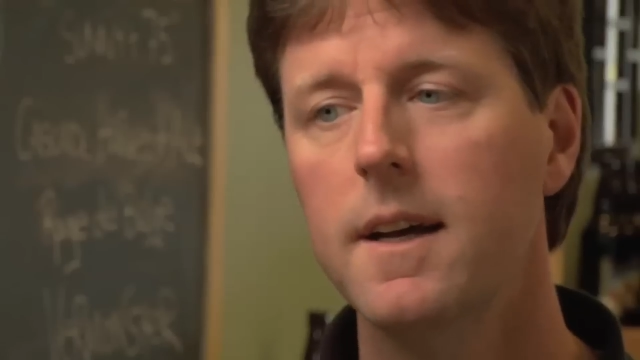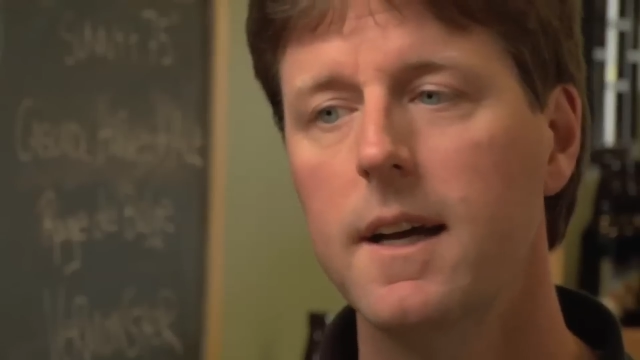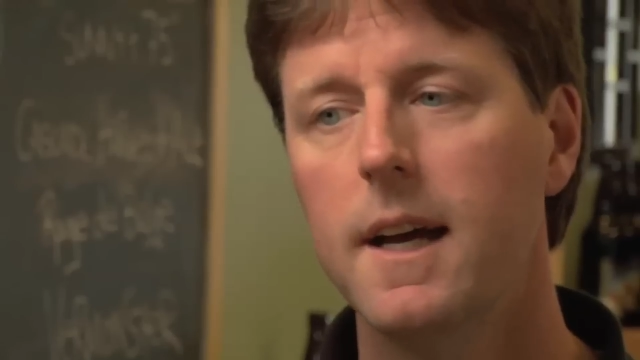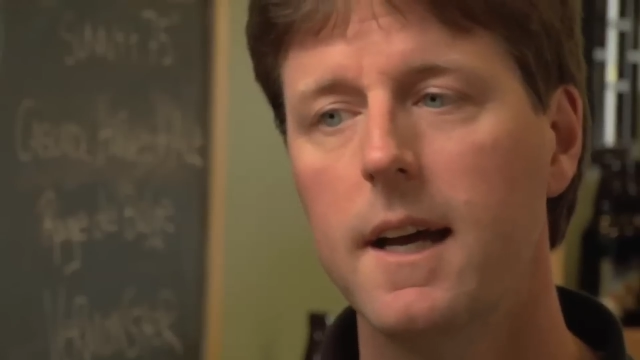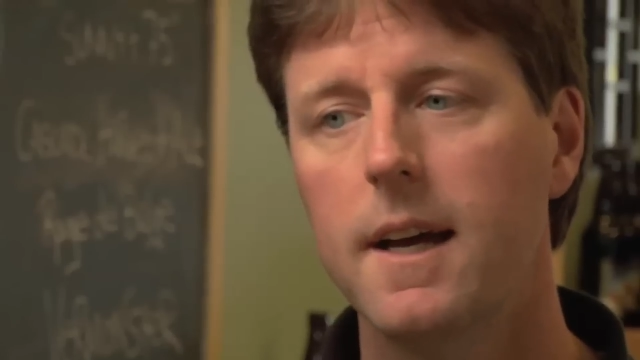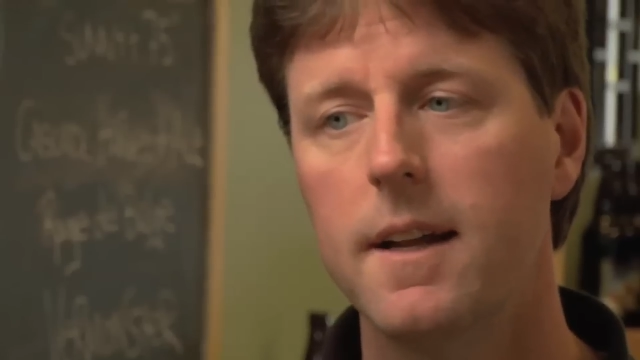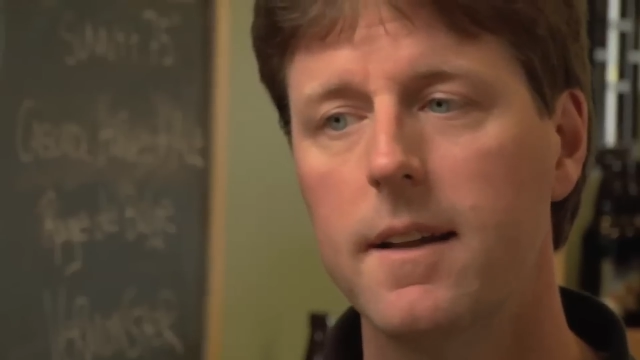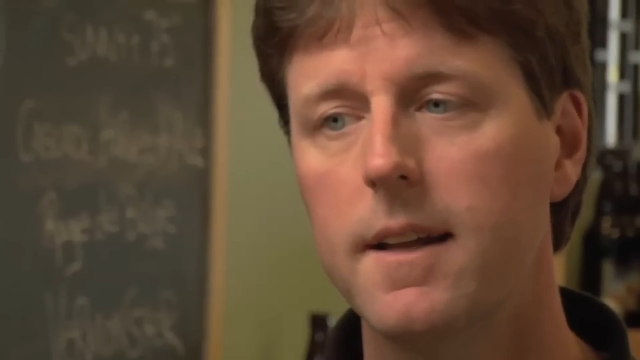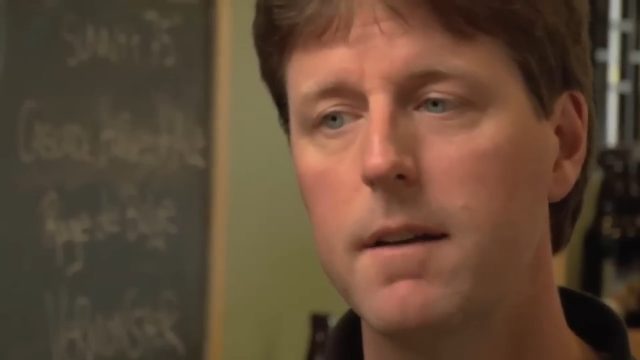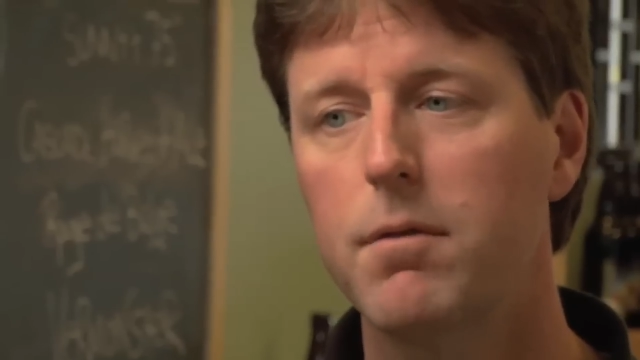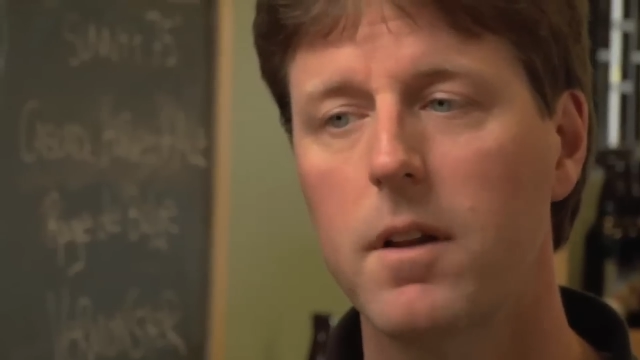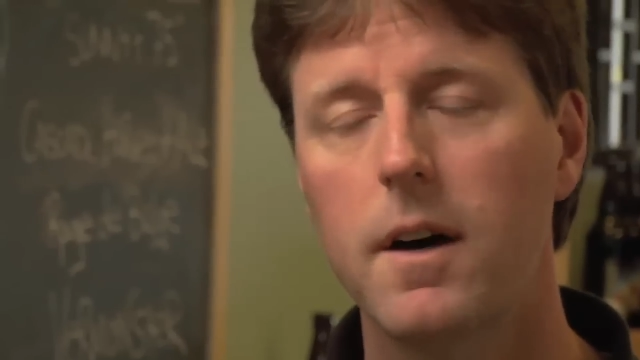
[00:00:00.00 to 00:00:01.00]
and
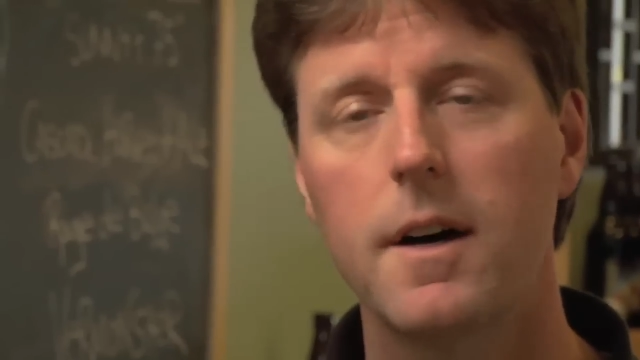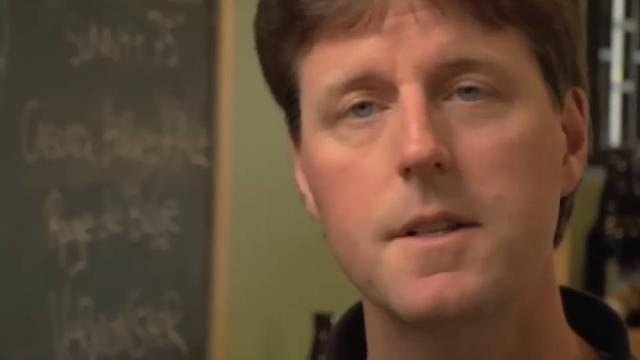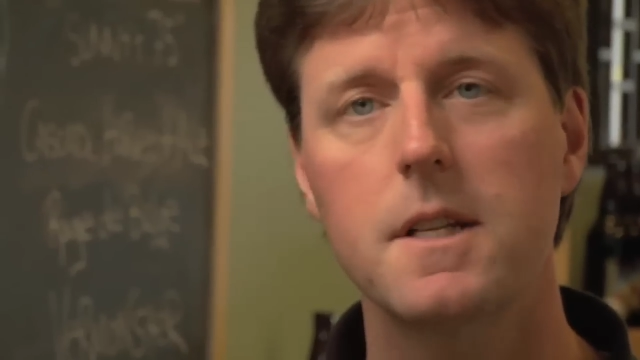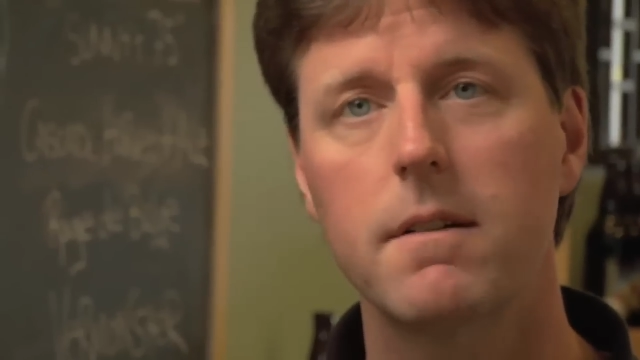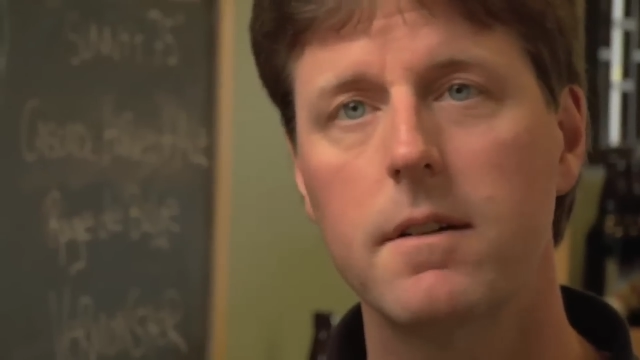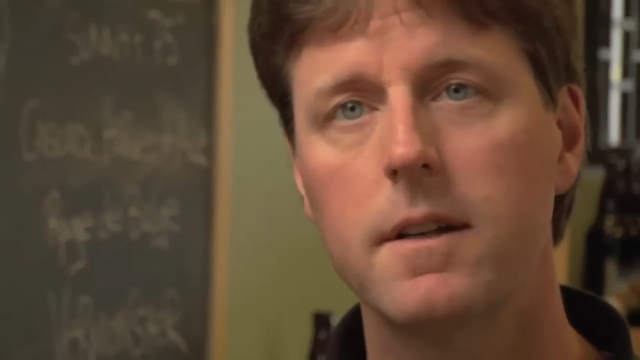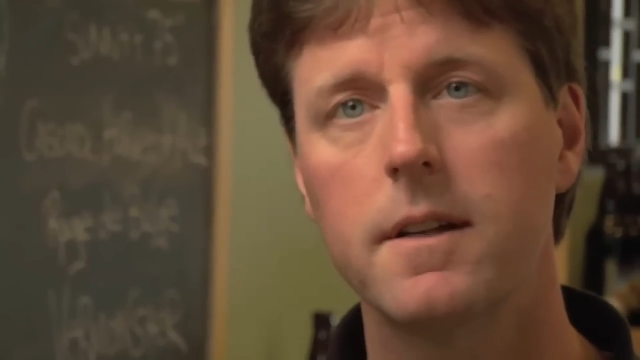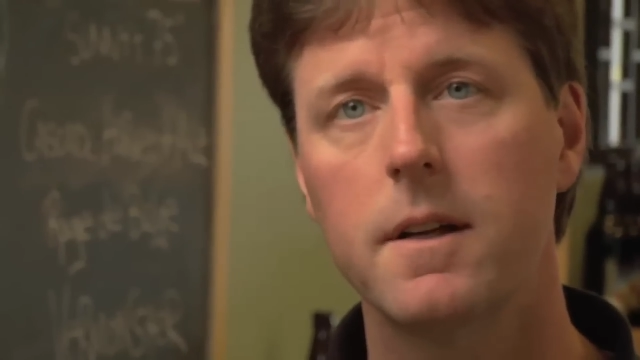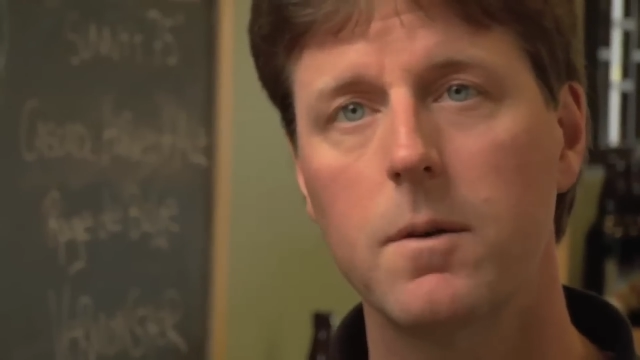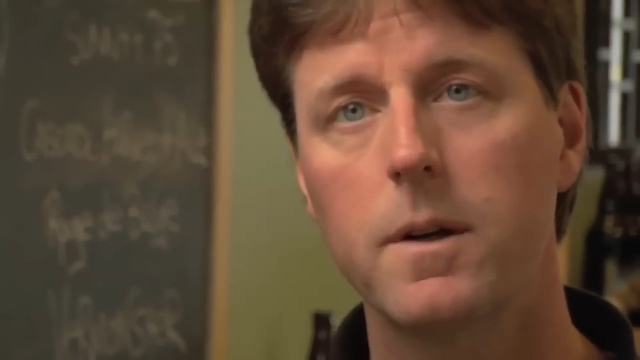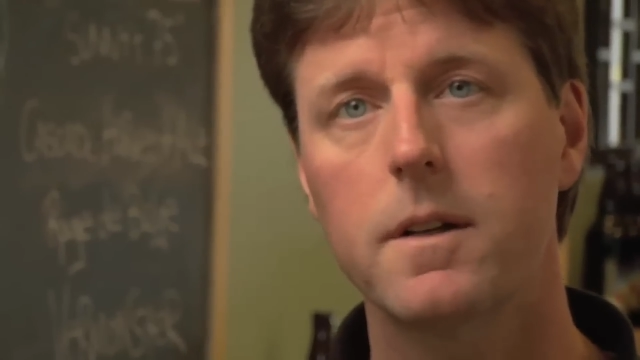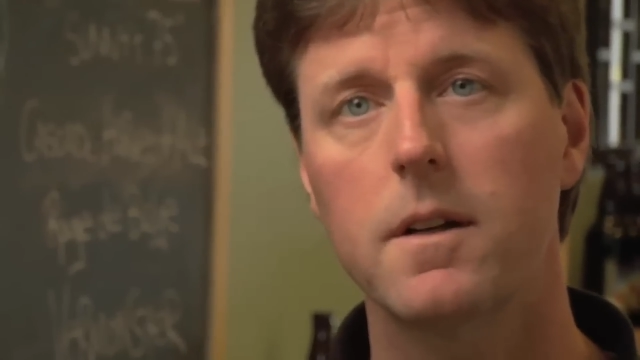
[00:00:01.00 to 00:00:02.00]
they've lost everything they
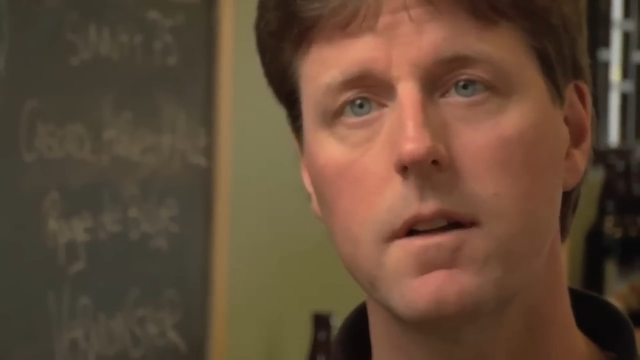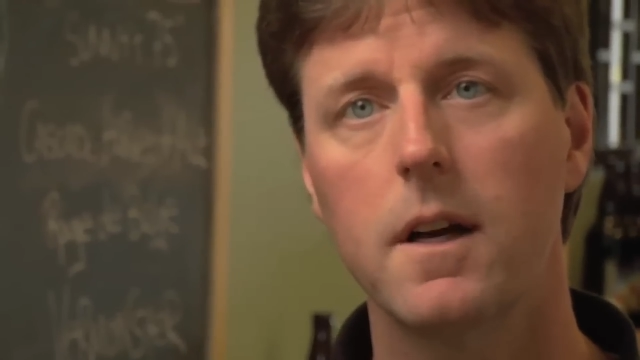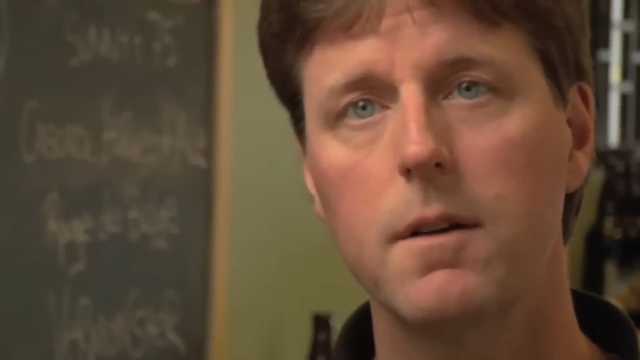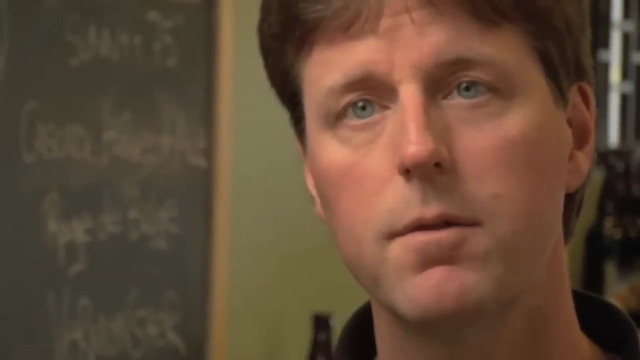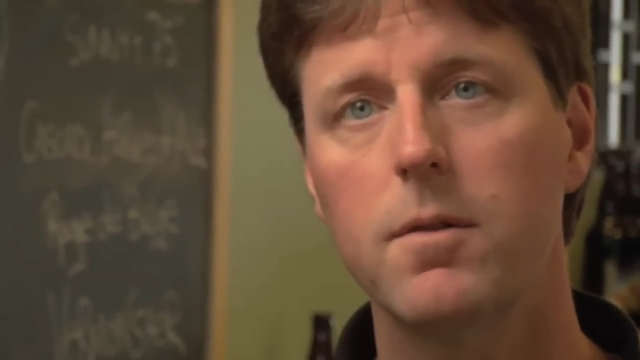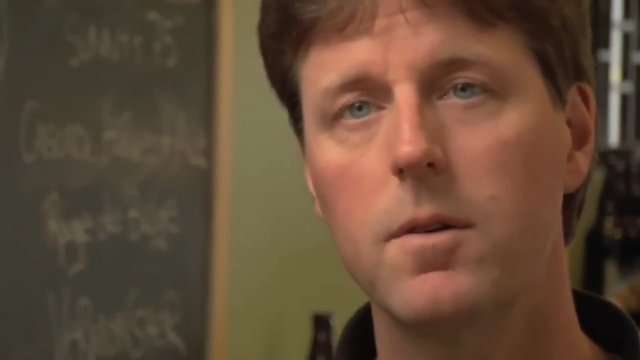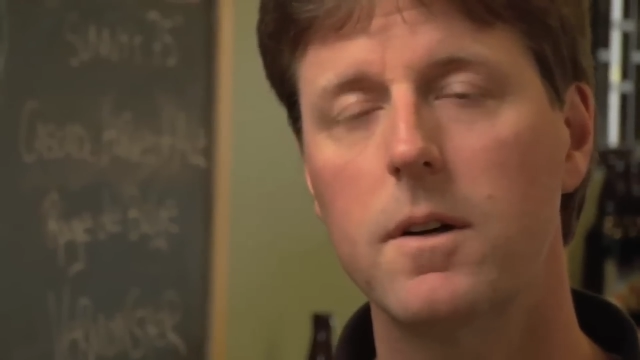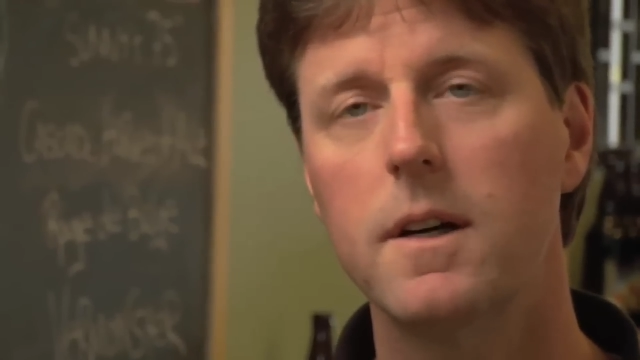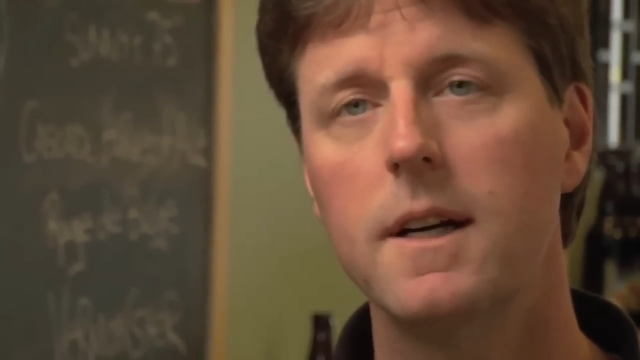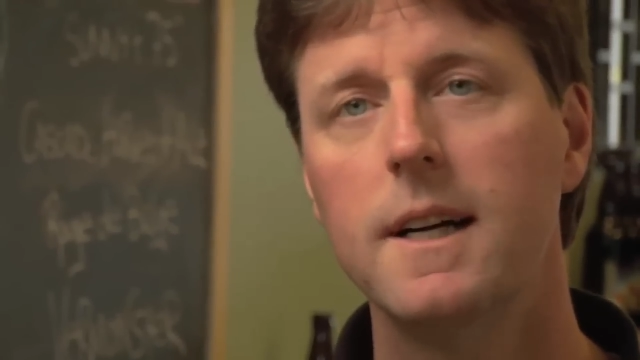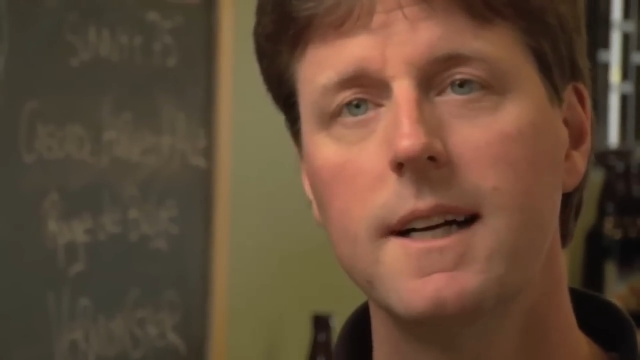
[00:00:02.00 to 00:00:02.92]
worked their life for.